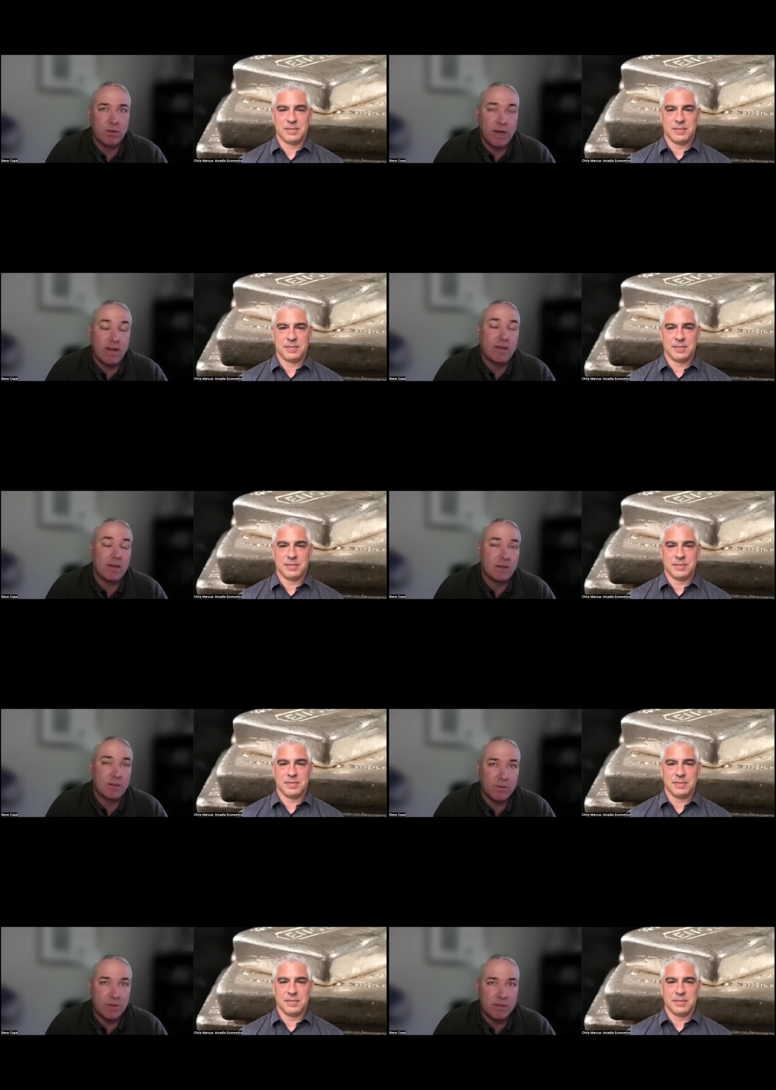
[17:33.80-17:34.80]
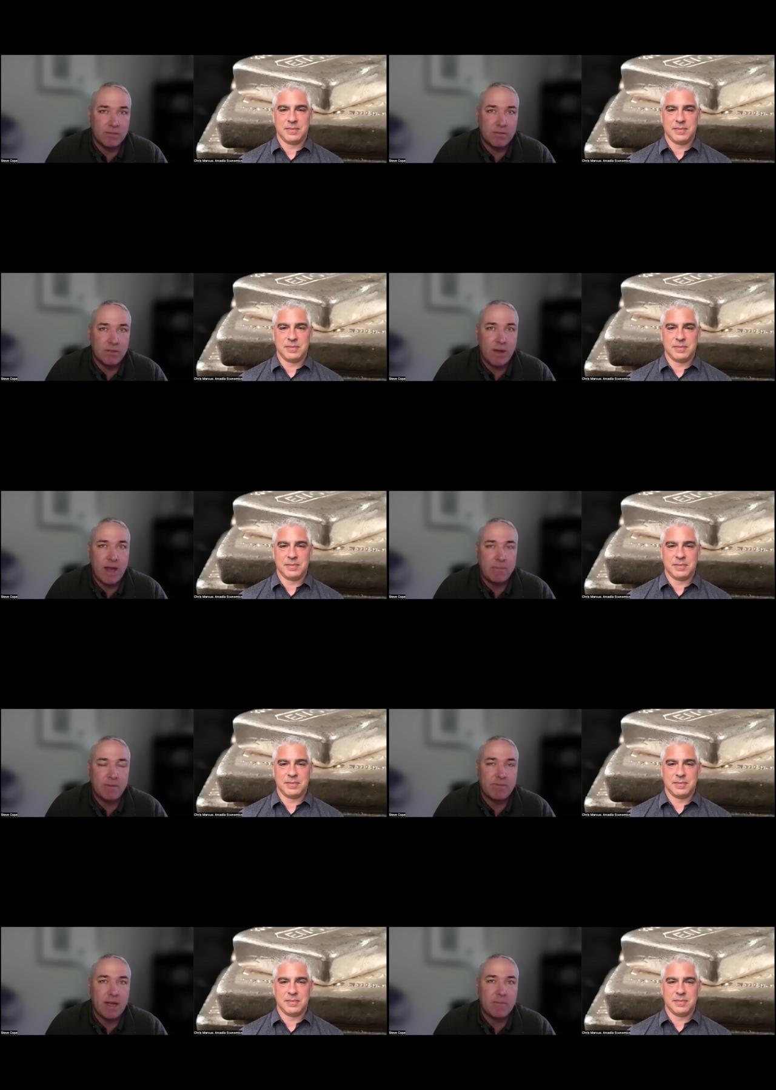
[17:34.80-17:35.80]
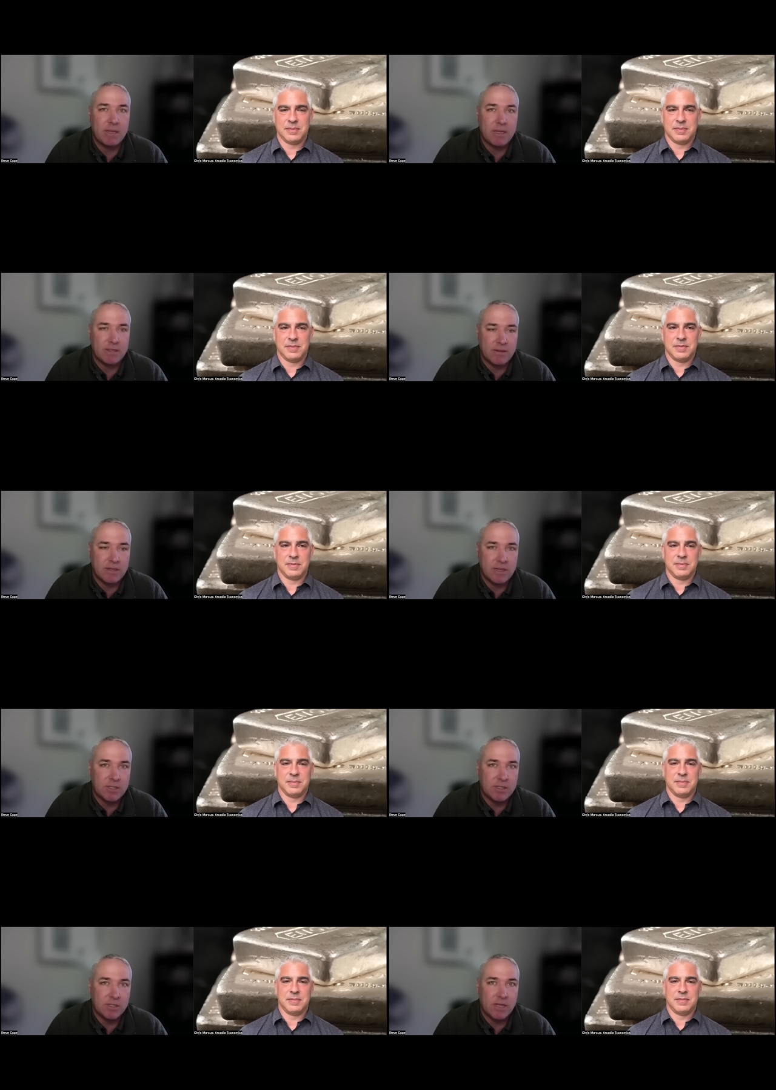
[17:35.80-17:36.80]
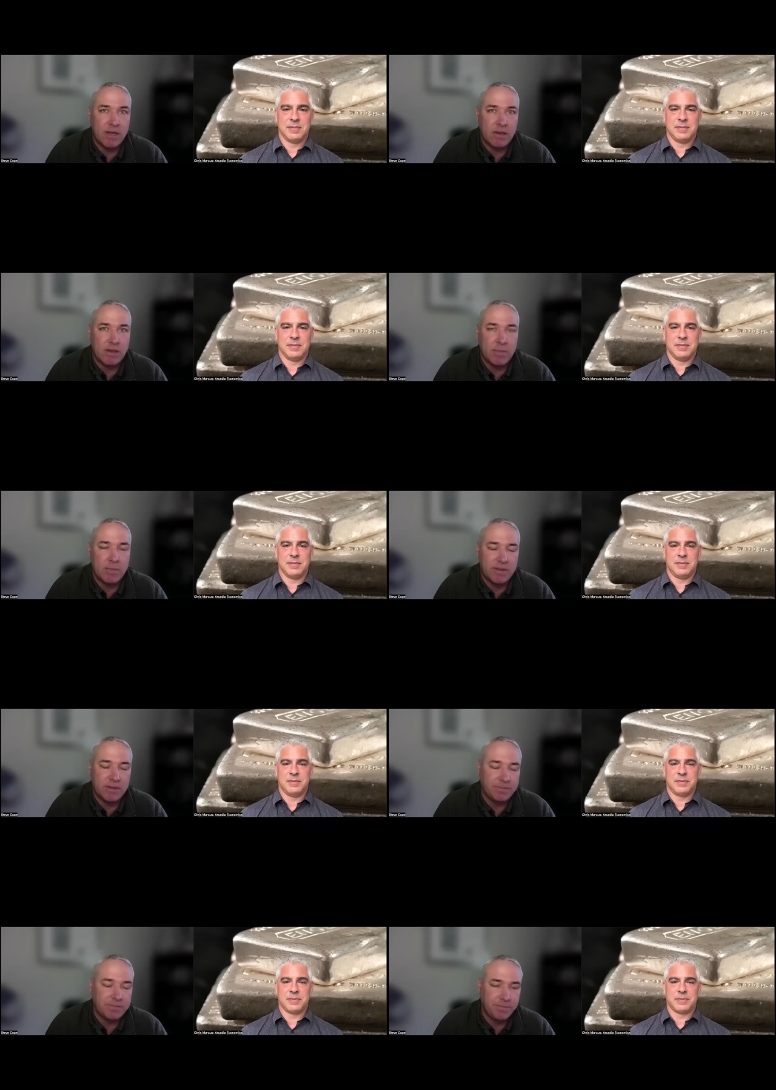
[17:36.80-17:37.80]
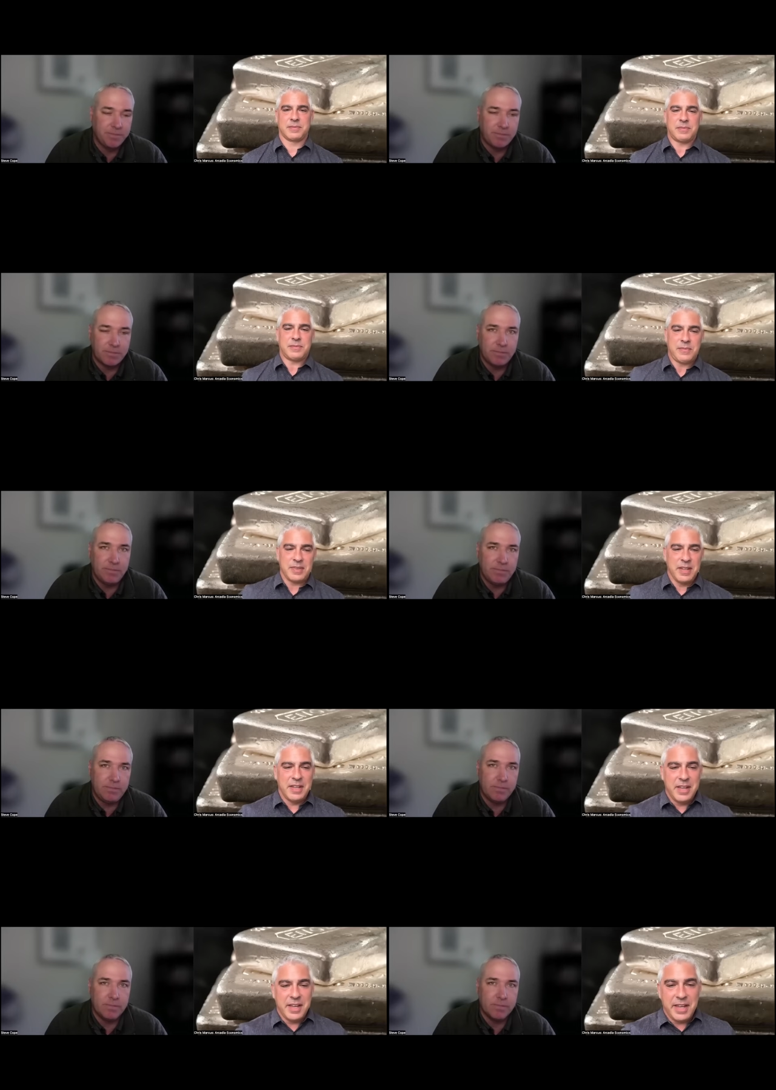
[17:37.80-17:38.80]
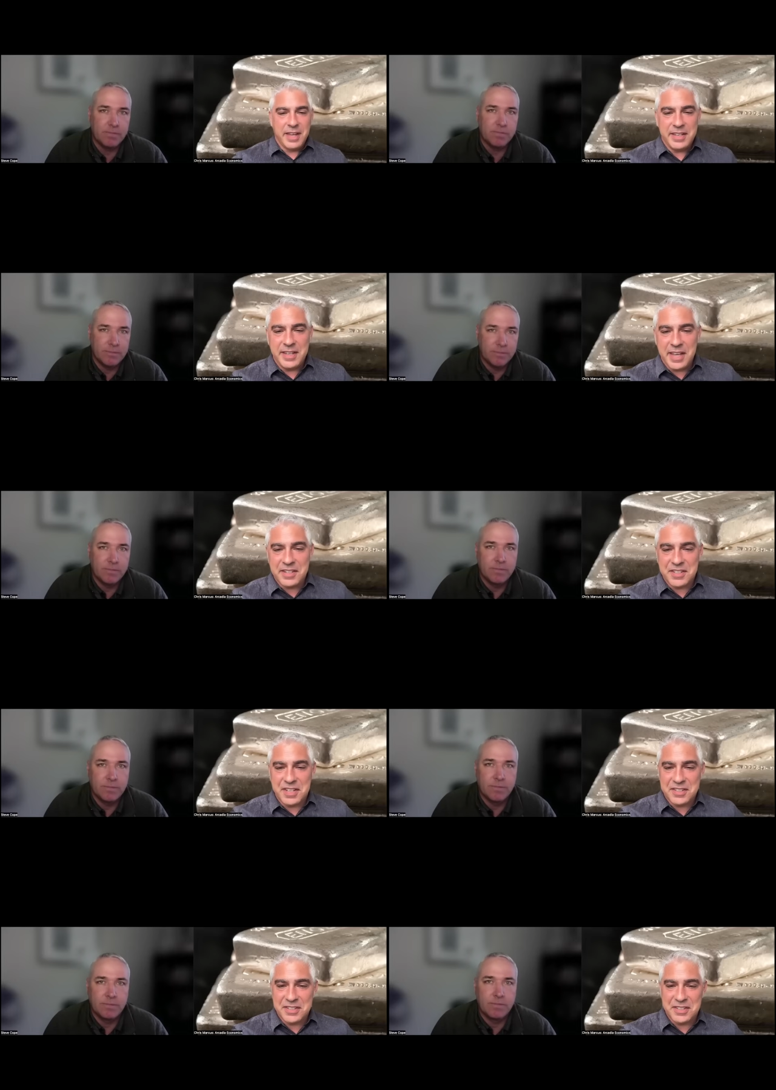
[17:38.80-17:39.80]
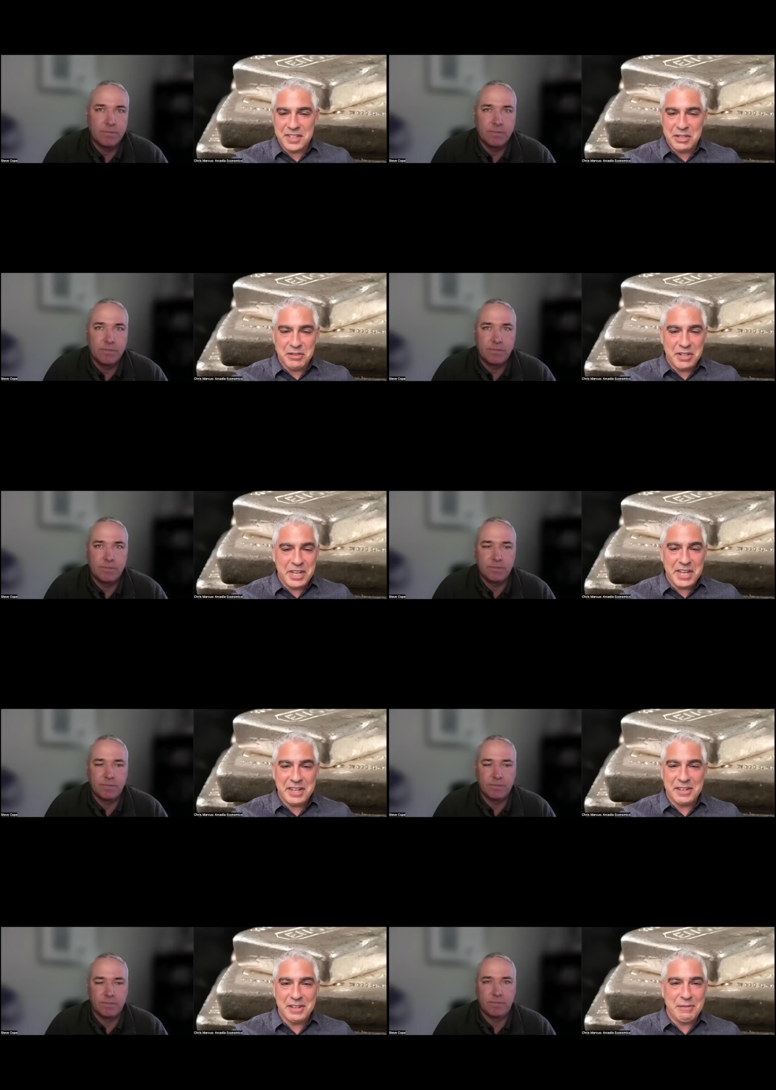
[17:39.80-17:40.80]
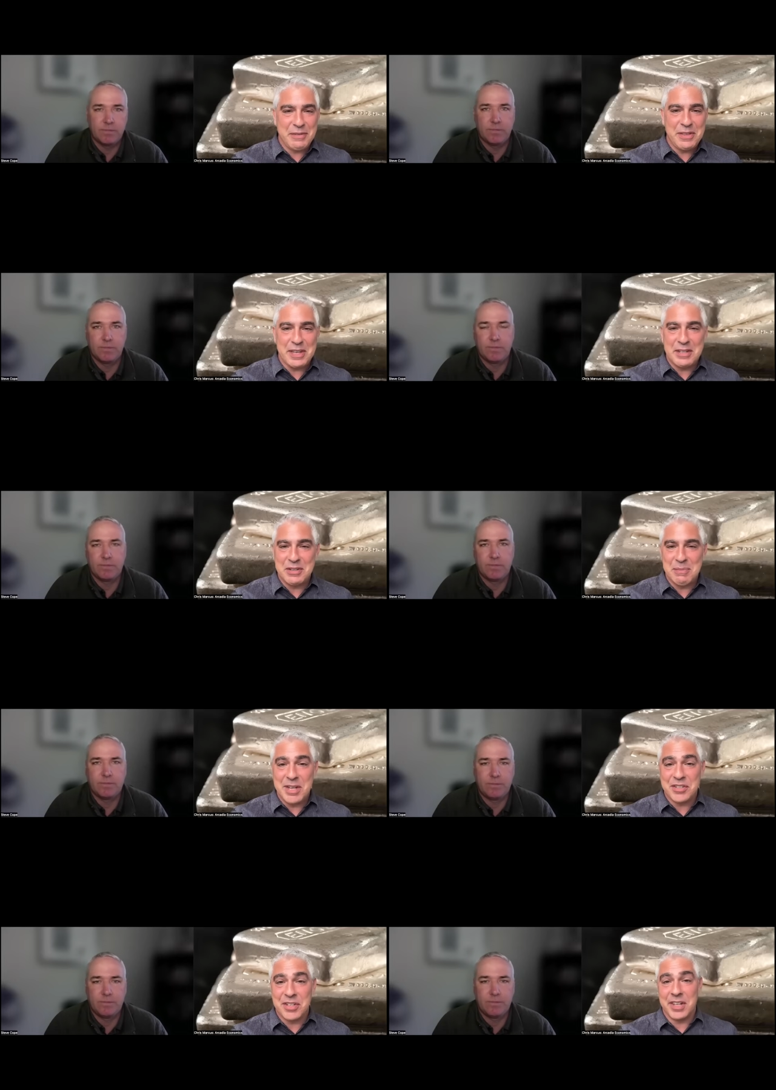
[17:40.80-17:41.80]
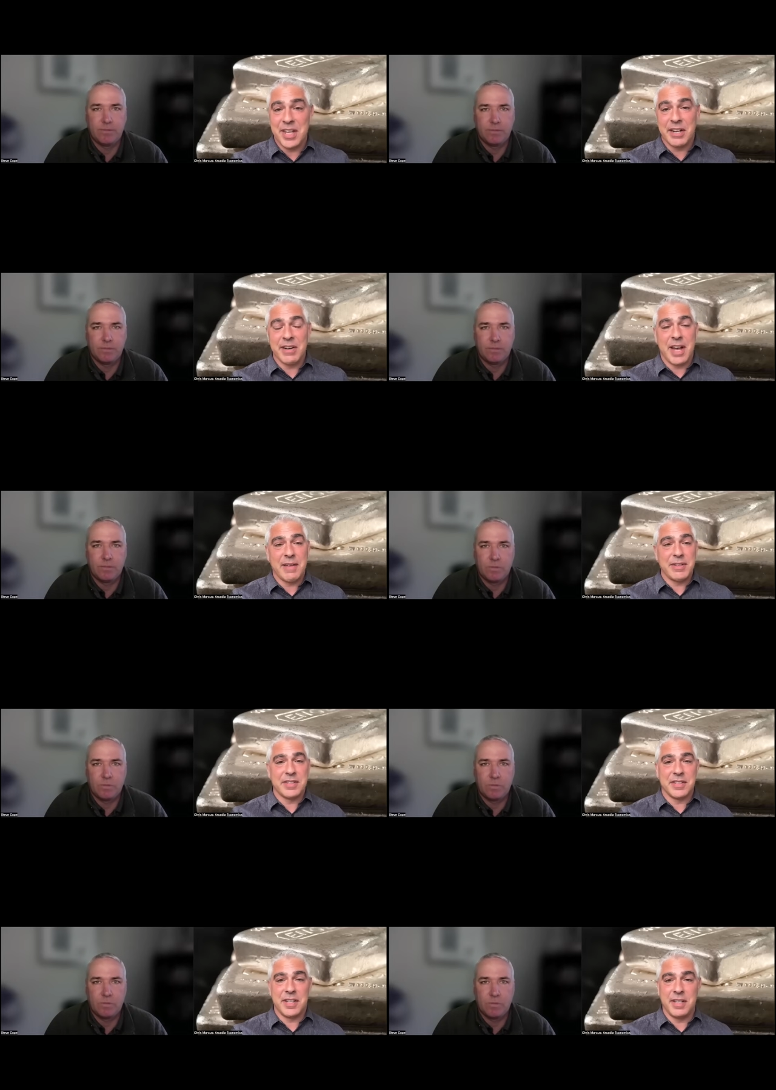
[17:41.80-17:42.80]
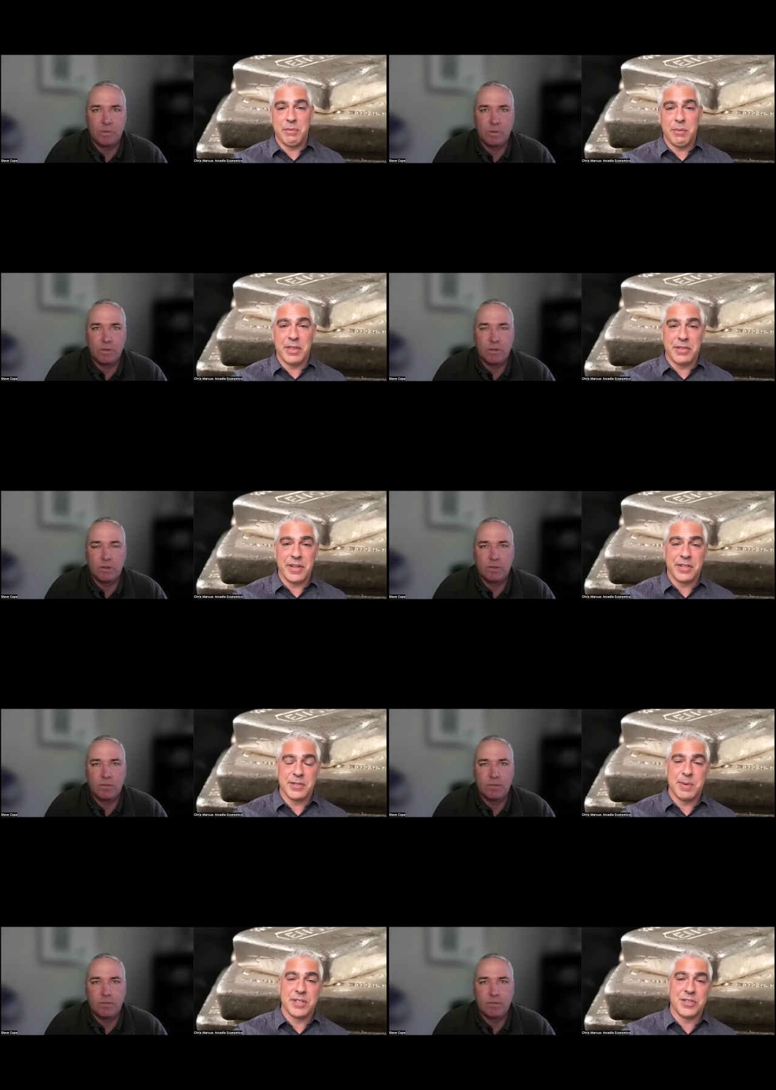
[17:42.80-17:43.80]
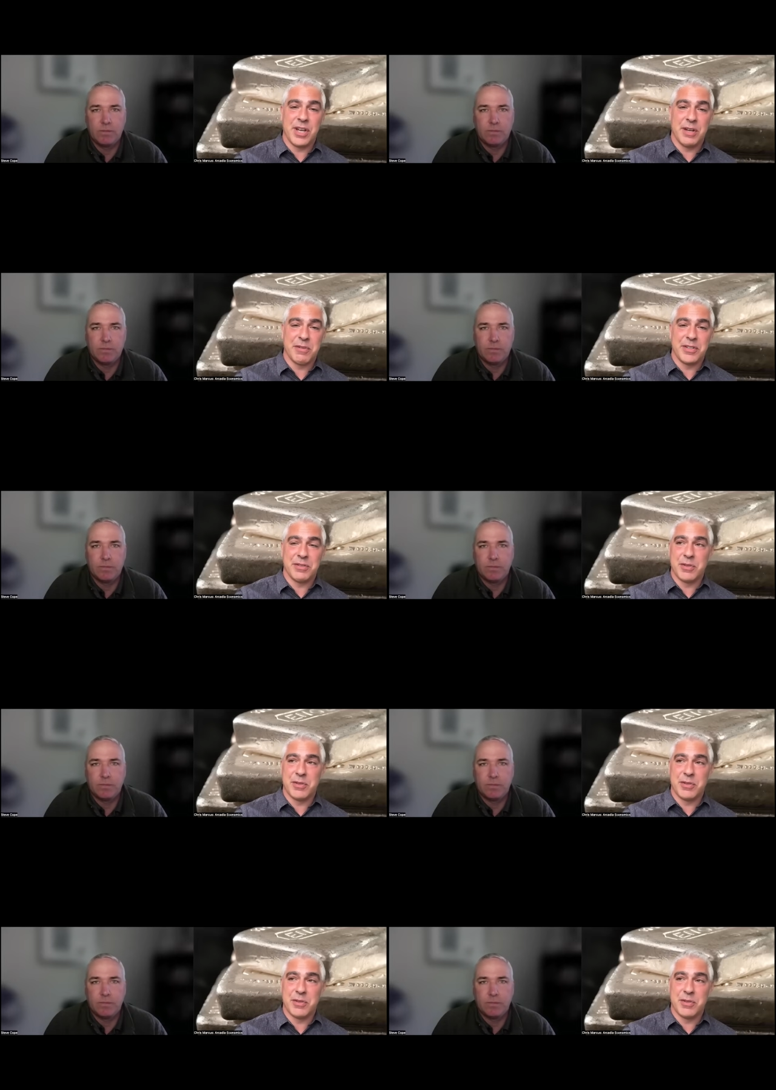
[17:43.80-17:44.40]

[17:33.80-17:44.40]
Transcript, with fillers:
Speaker 1: And I think it'll do it, you know, amplified because of the industrial side on top of it.
Speaker 2: Yes, I certainly agree. And a few things you mentioned in there, obviously, whether there's much coverage of